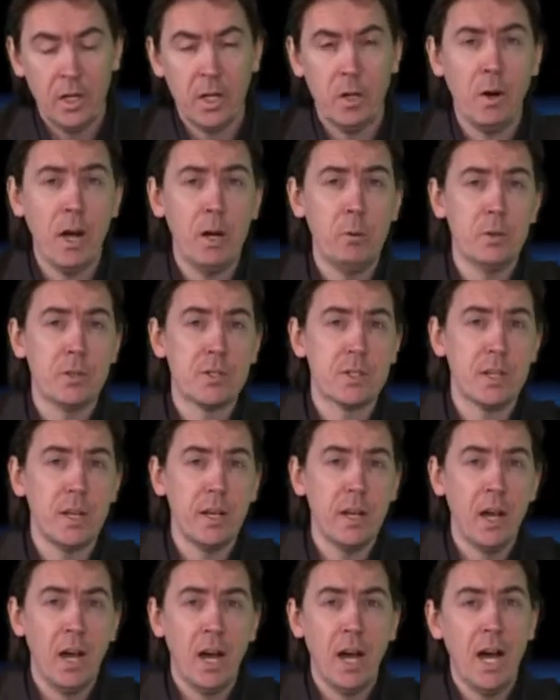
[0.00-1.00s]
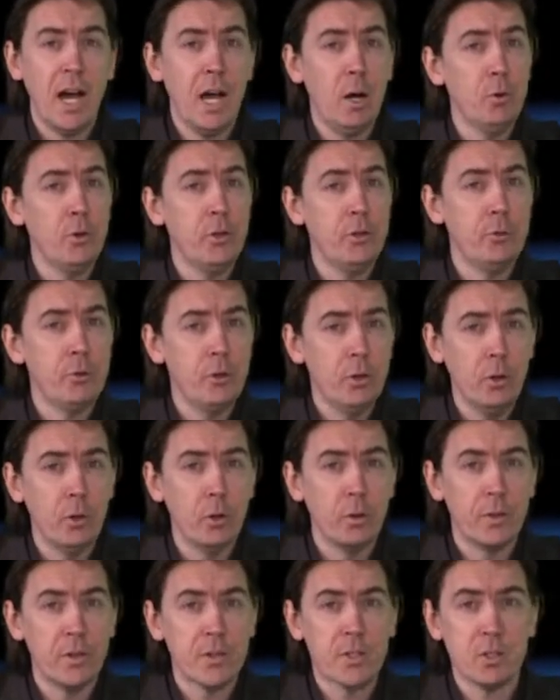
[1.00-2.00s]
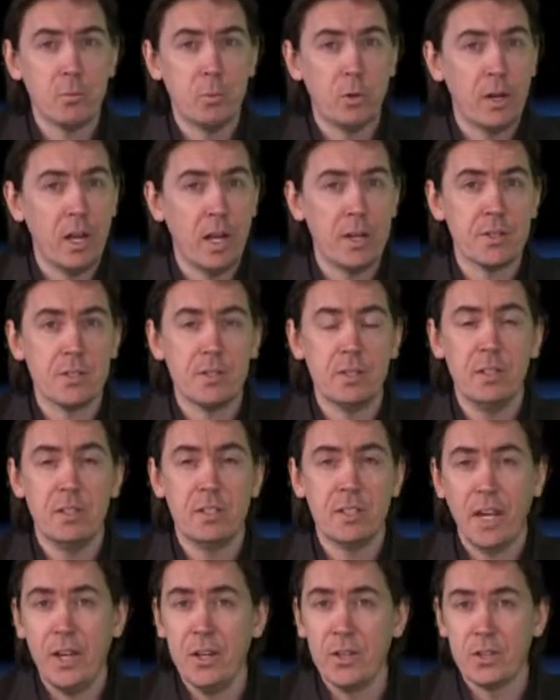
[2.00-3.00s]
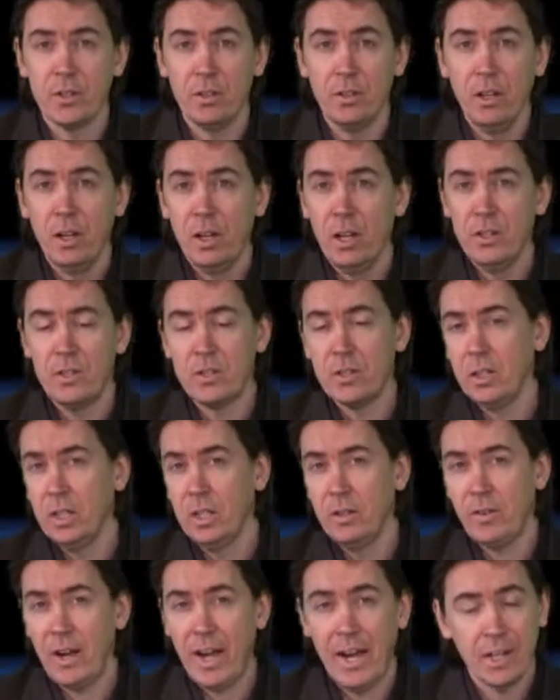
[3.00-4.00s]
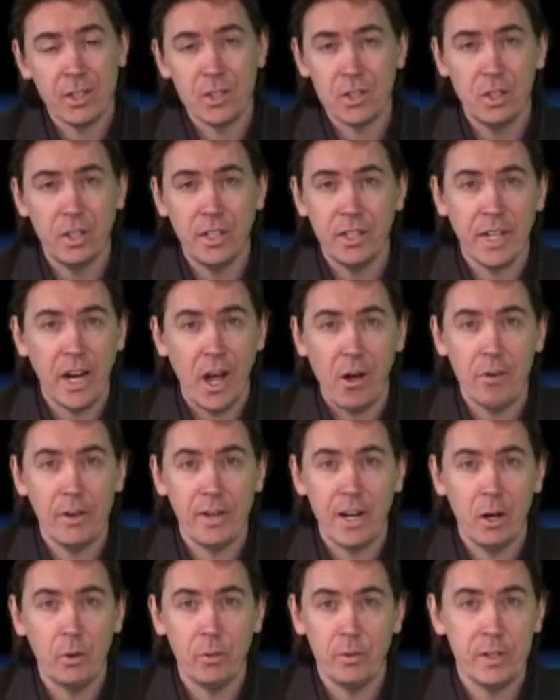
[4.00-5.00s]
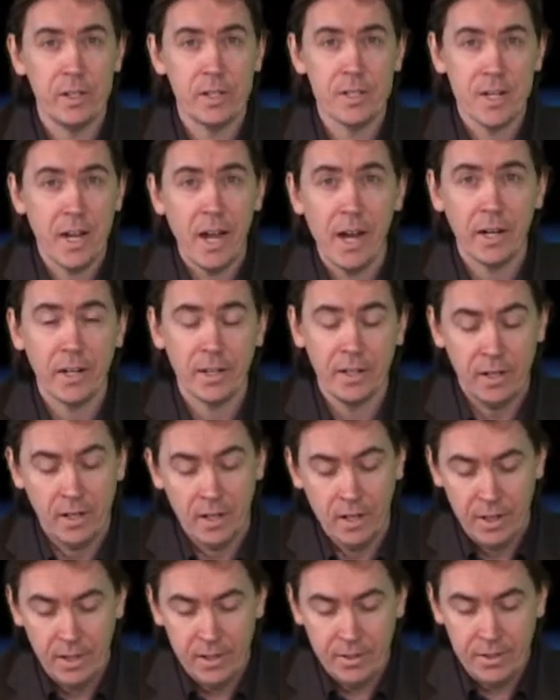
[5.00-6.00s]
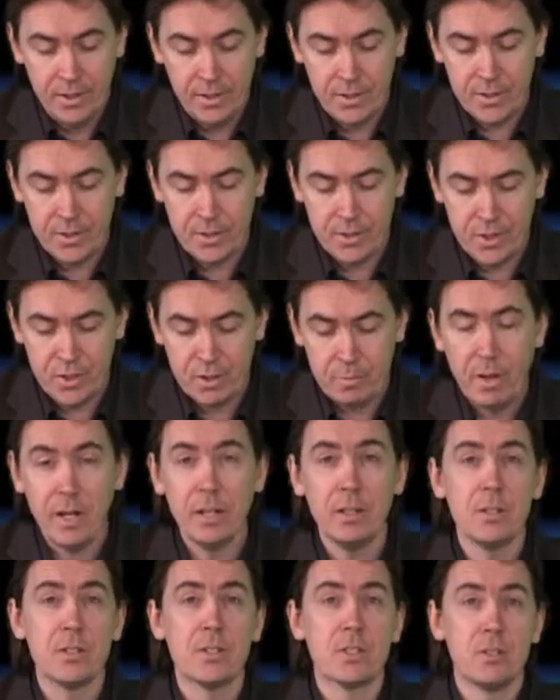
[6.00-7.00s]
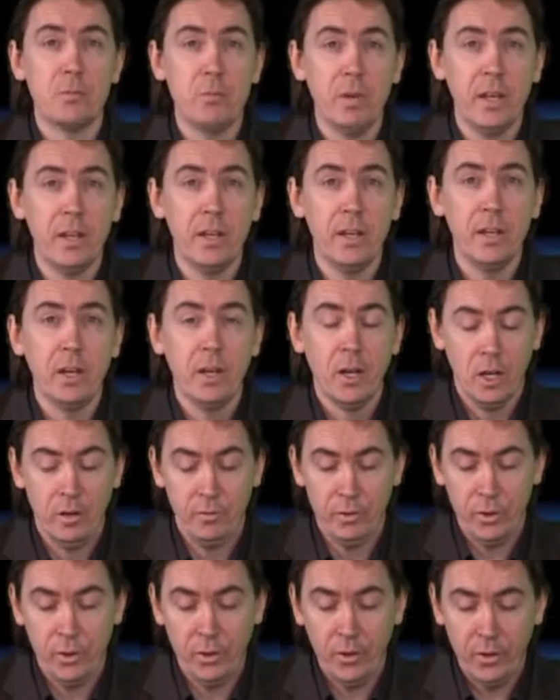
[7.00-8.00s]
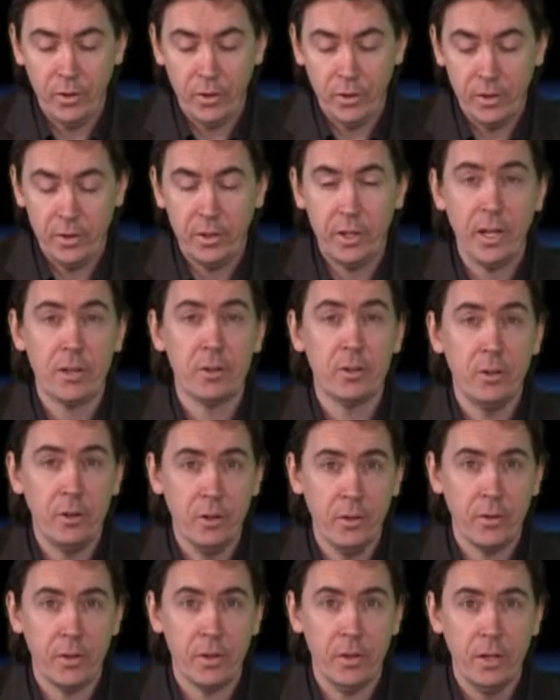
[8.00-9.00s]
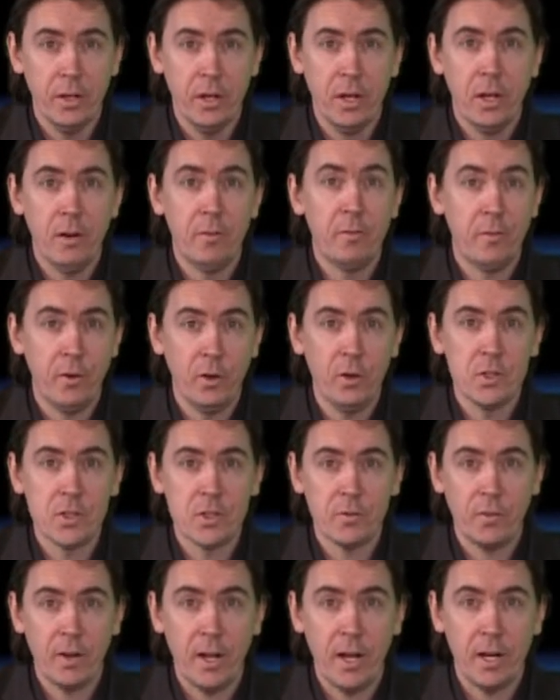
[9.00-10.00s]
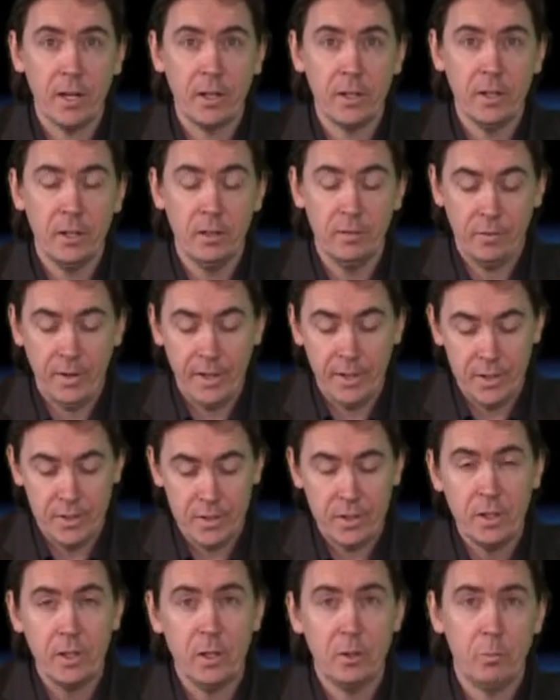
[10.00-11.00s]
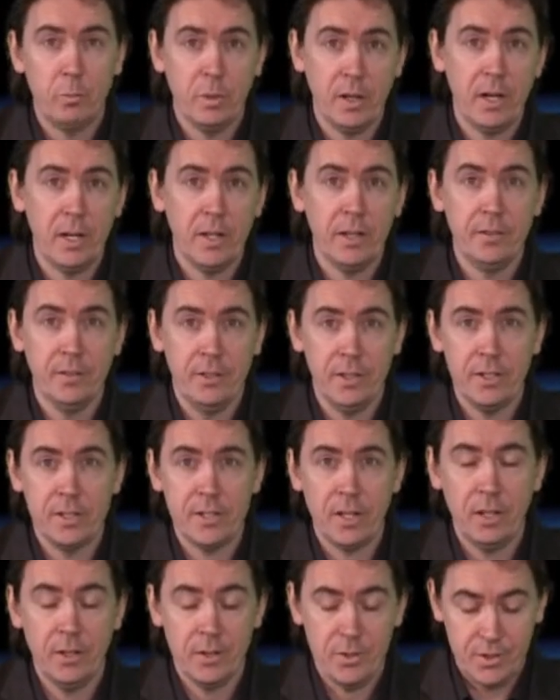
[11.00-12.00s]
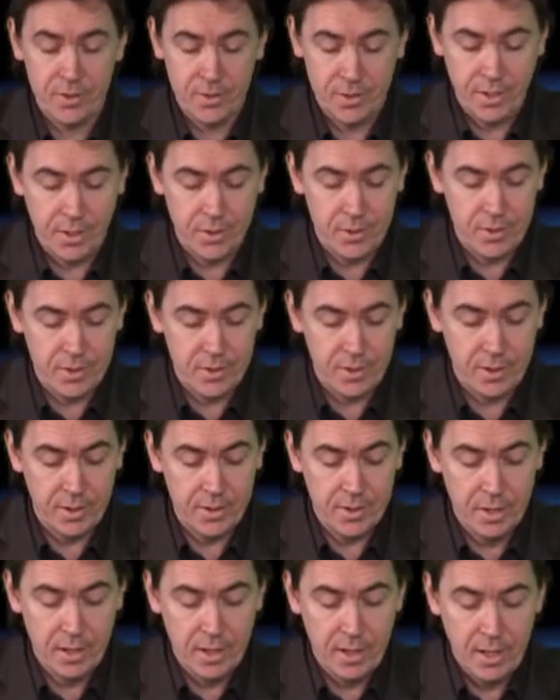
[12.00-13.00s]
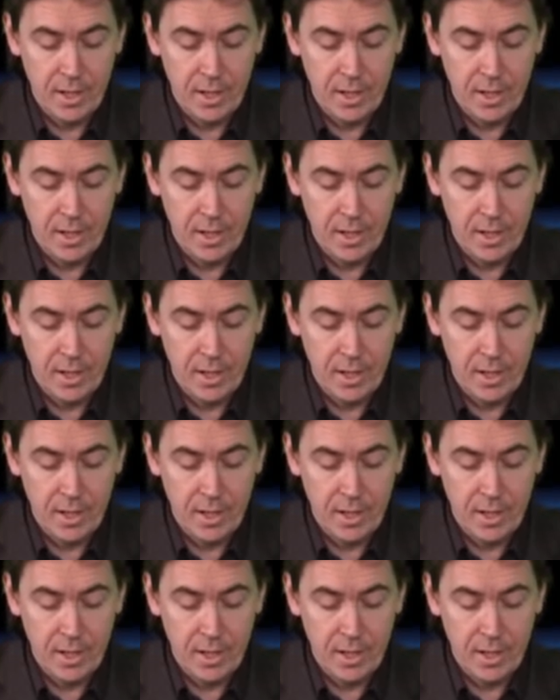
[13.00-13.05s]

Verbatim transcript: Now, I would say, how do you know that someone has the intention until they've actually carried out the attack? This smells to me of yet another false flag event by the intelligence agencies.